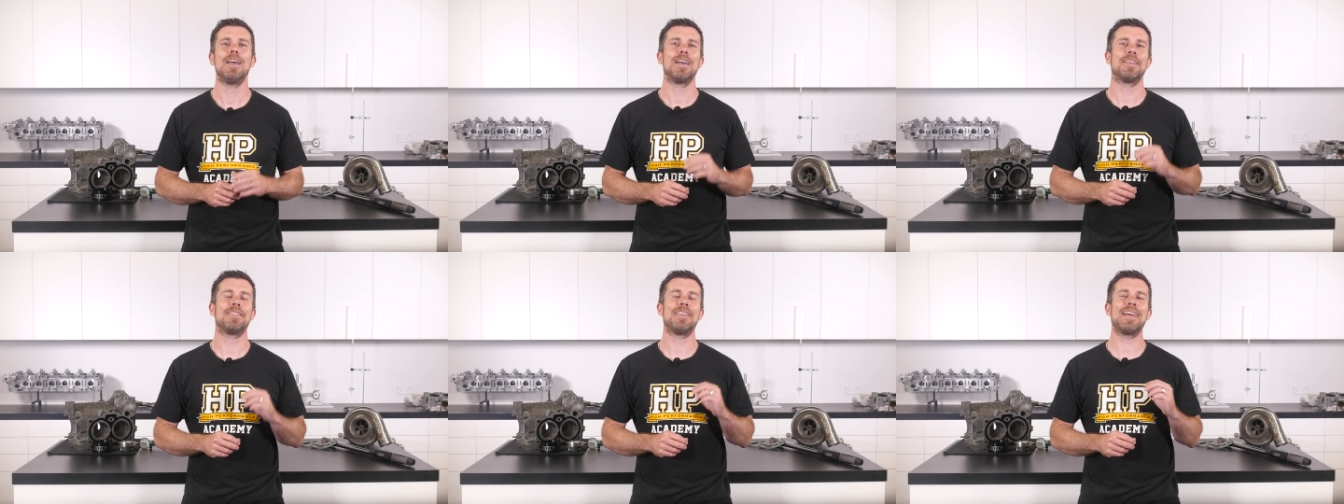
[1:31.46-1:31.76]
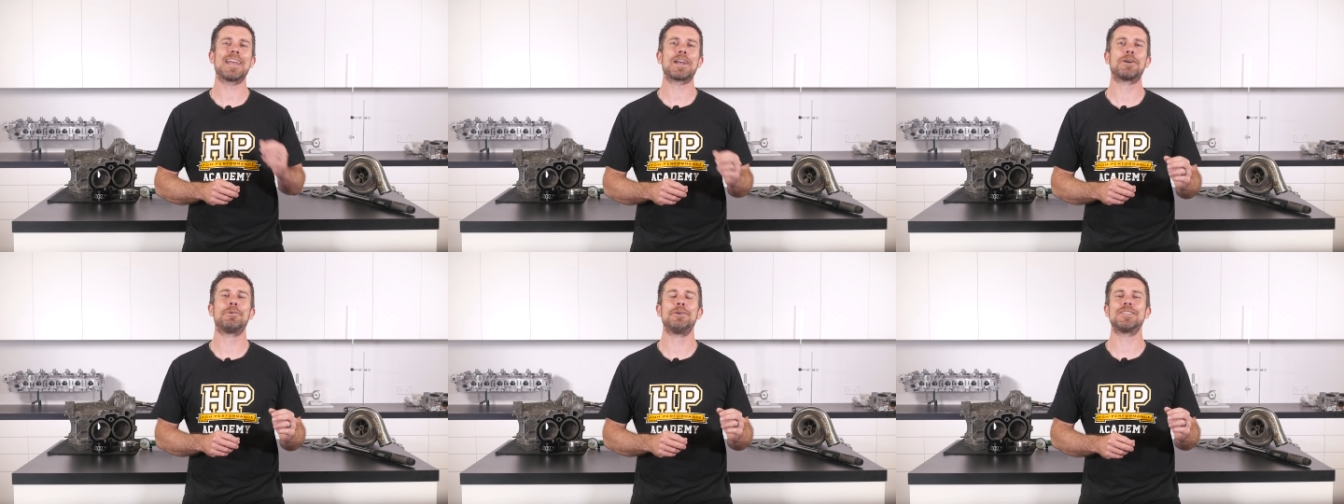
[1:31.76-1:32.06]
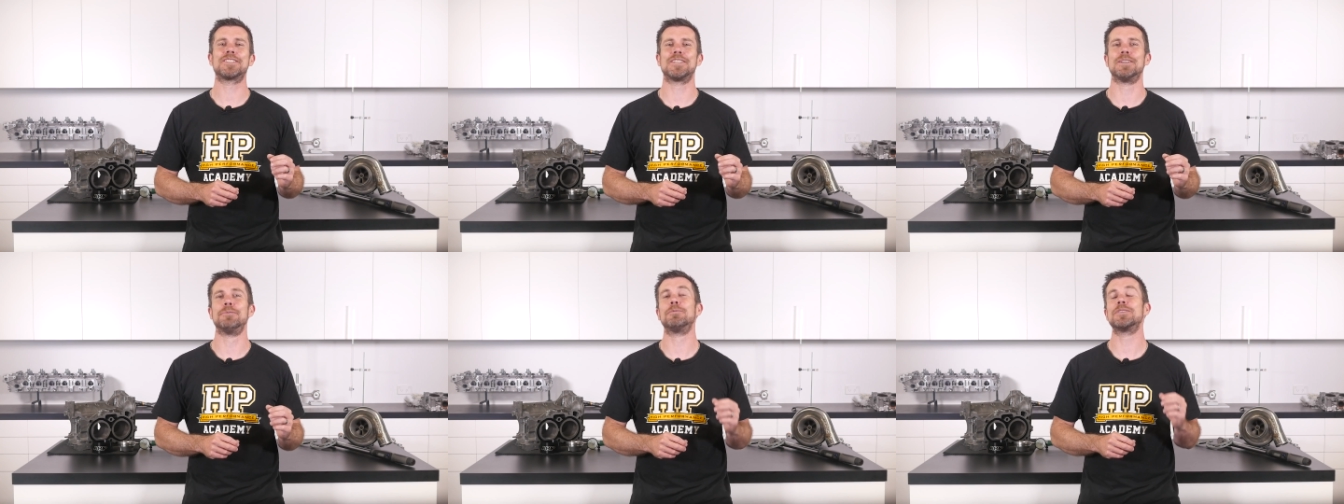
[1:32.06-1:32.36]
That
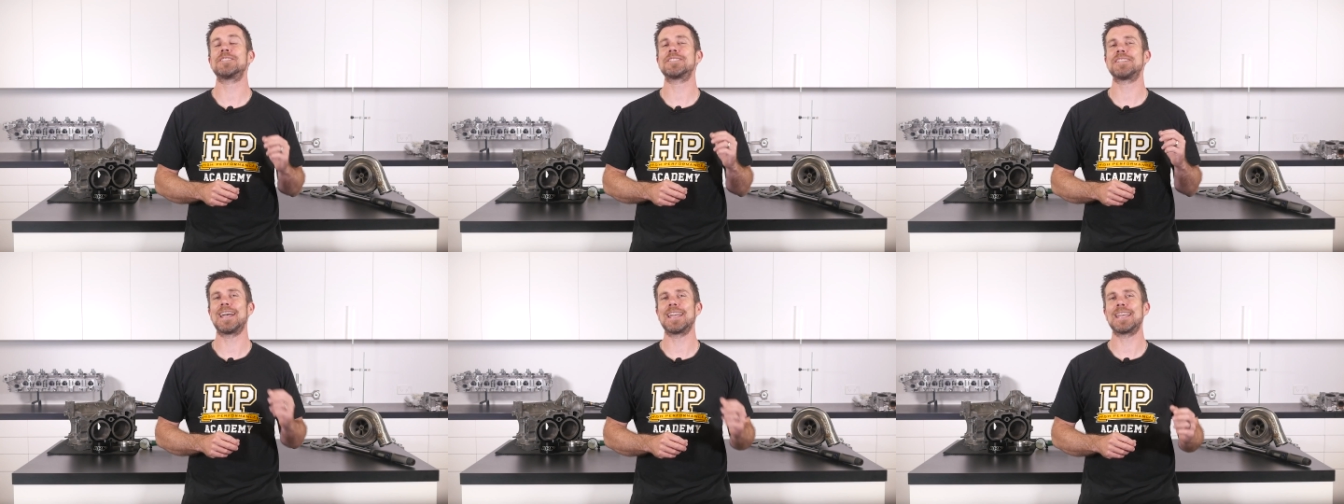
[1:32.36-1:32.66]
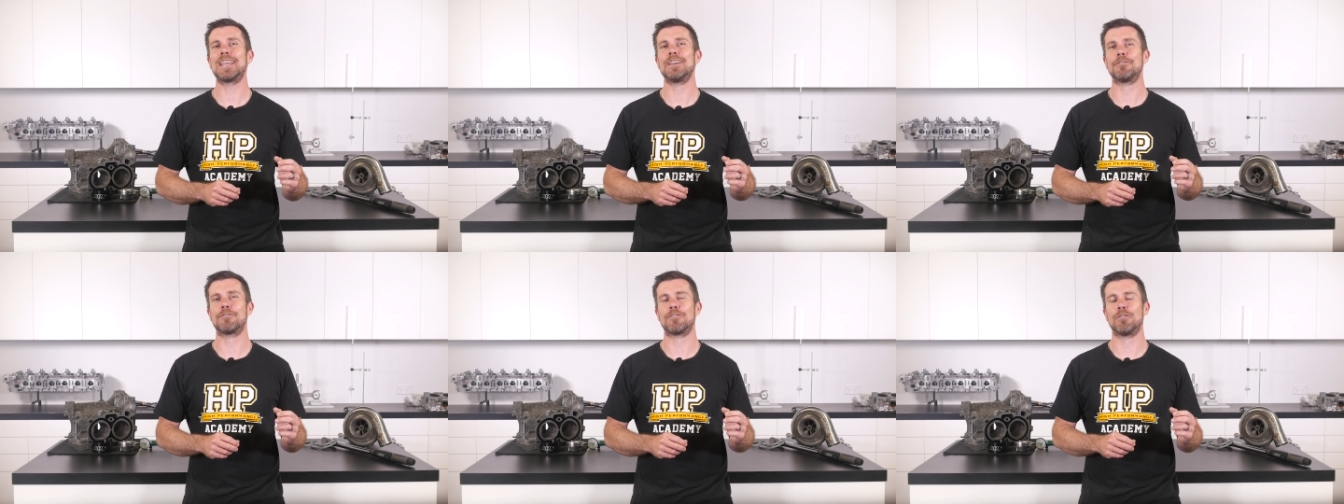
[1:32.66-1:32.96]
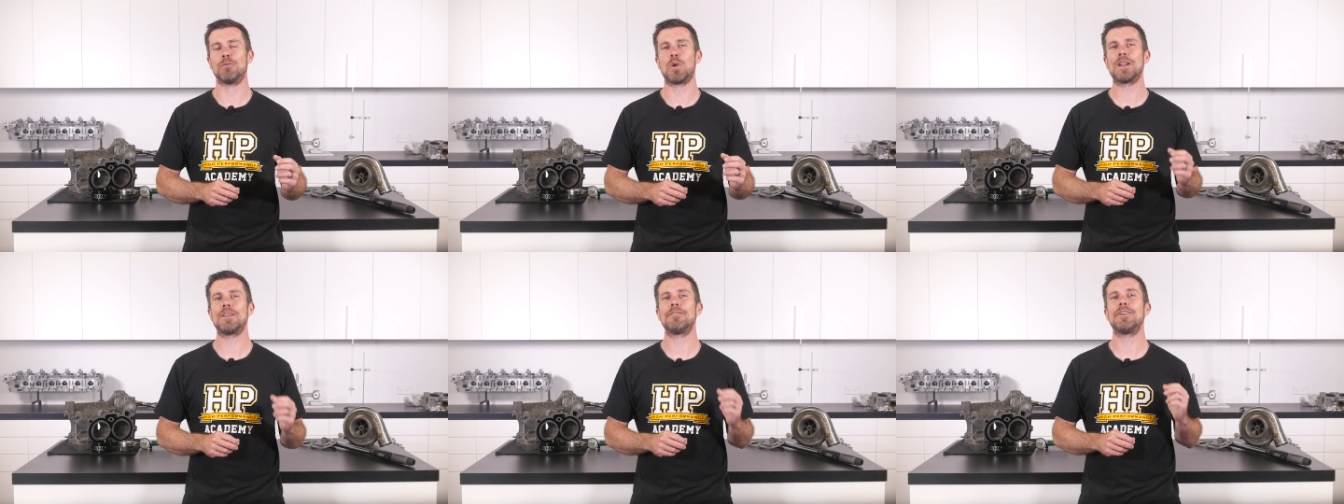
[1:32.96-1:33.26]
question was taken
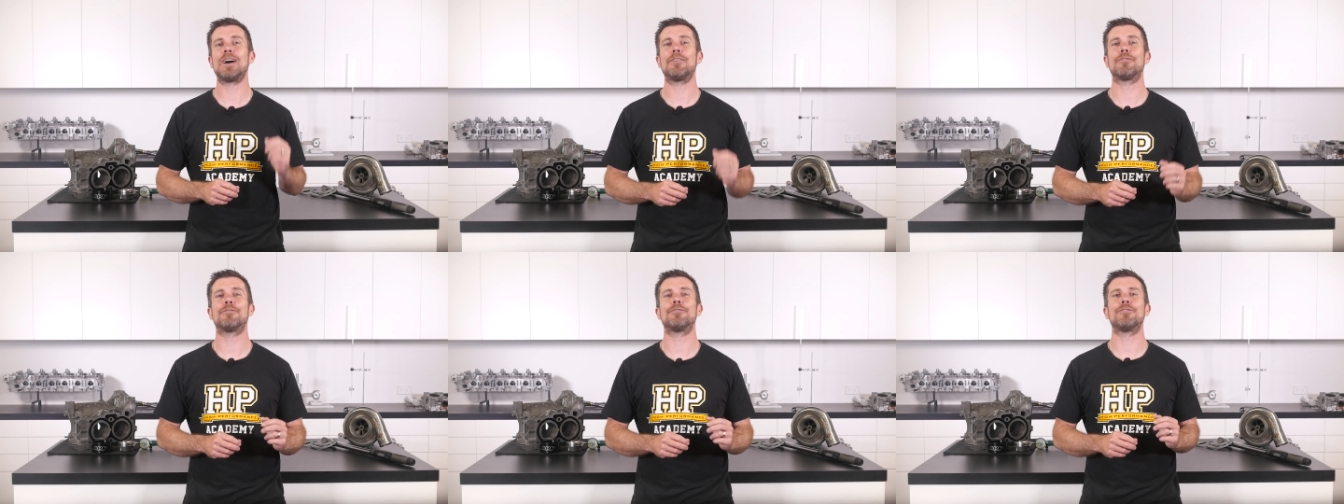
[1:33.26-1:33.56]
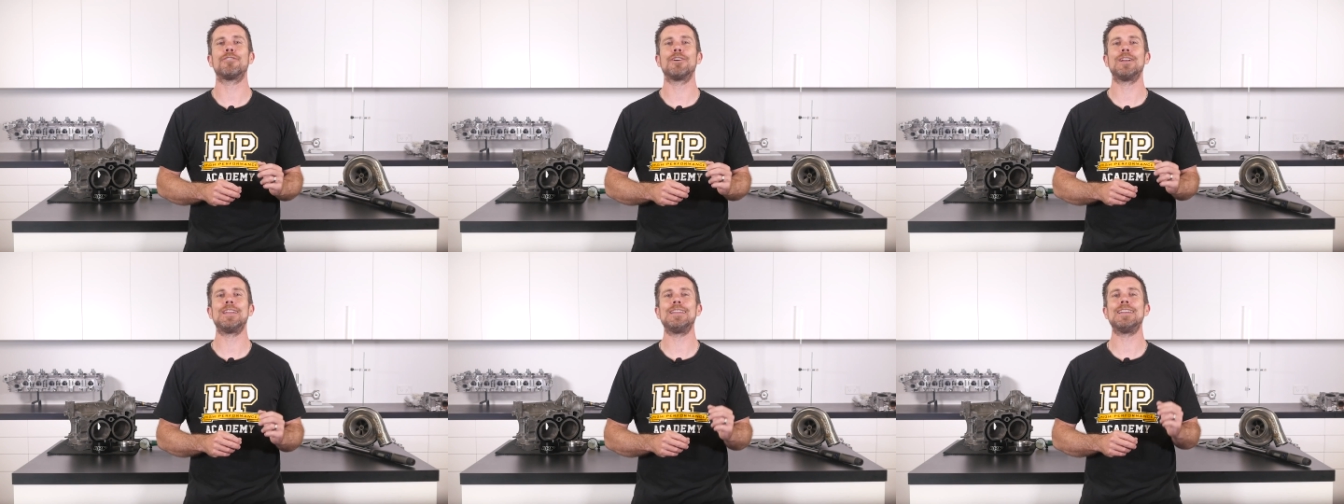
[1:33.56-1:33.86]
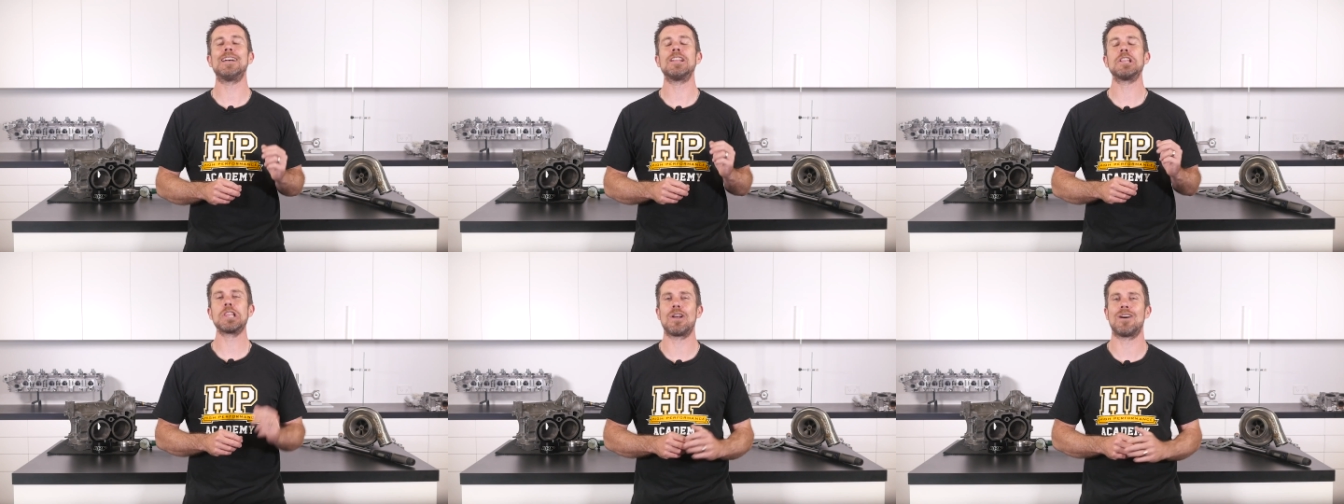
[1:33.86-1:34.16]
from one of our free
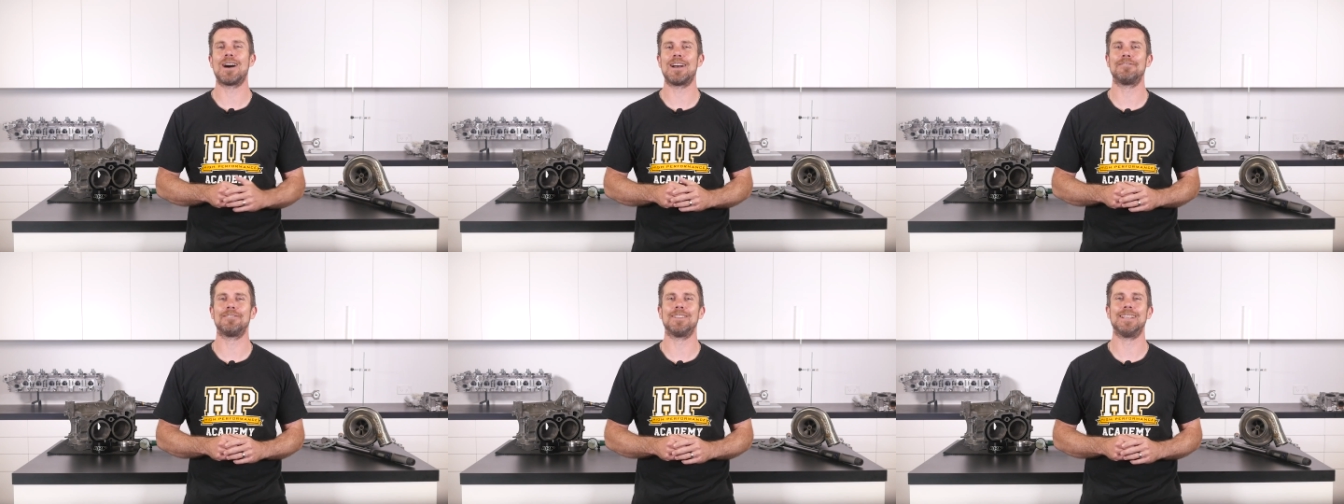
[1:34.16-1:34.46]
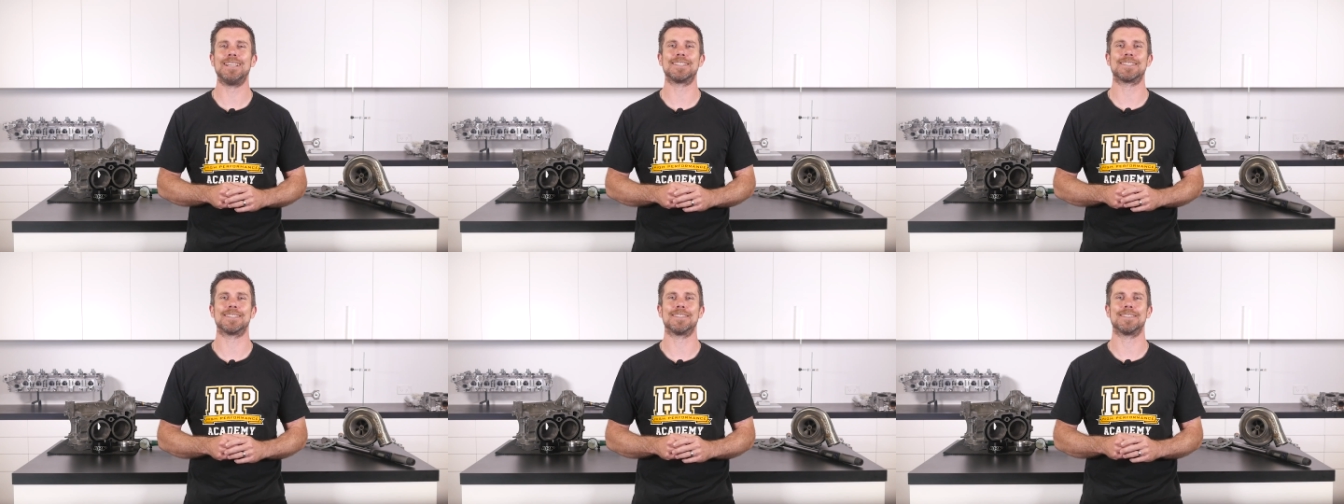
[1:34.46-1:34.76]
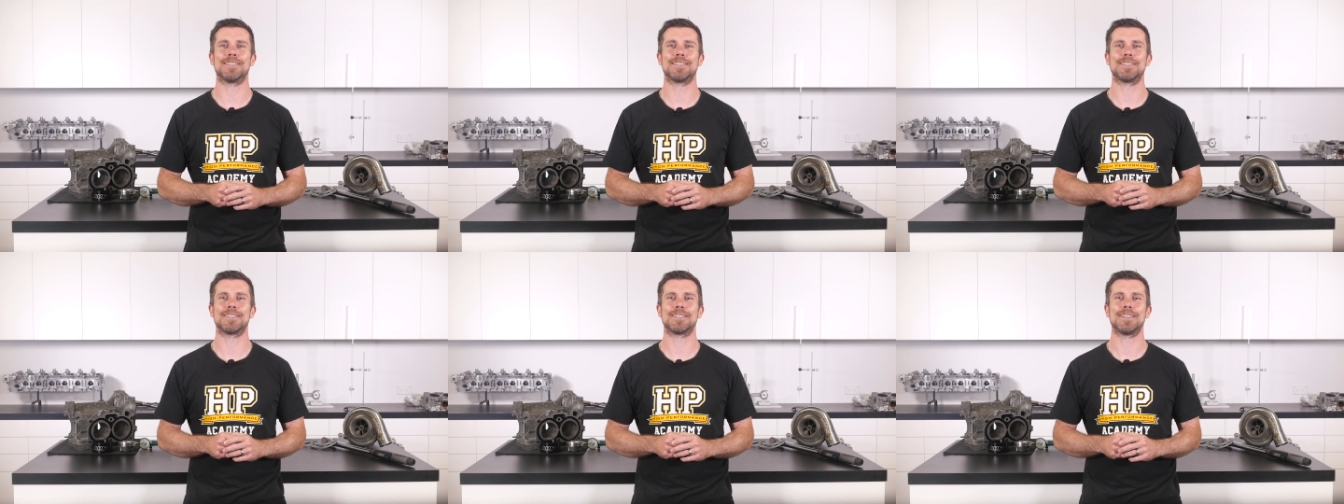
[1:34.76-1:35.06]
live
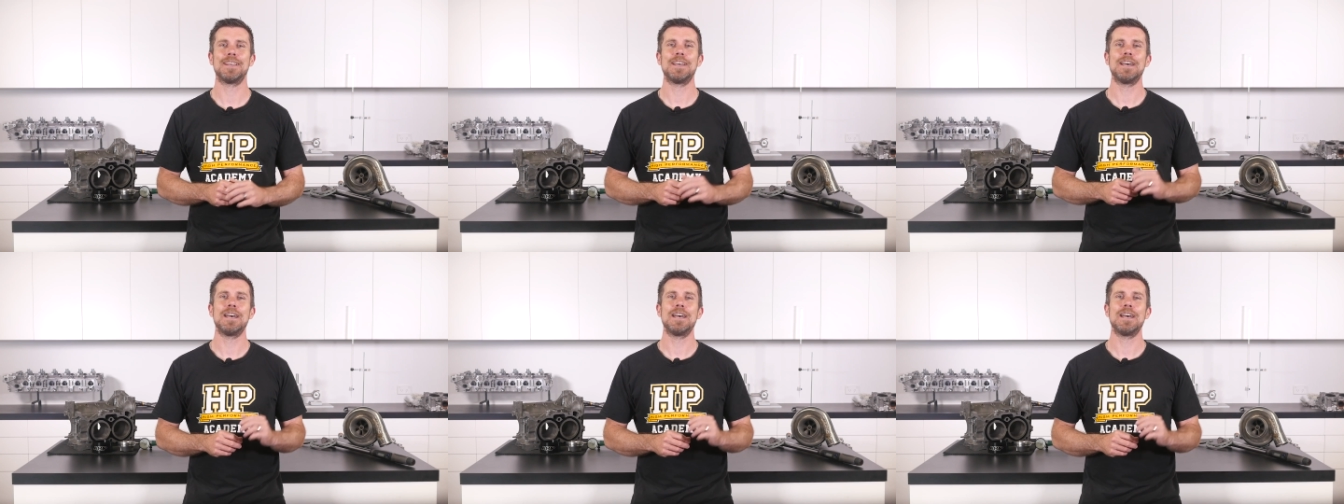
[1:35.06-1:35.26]
lessons.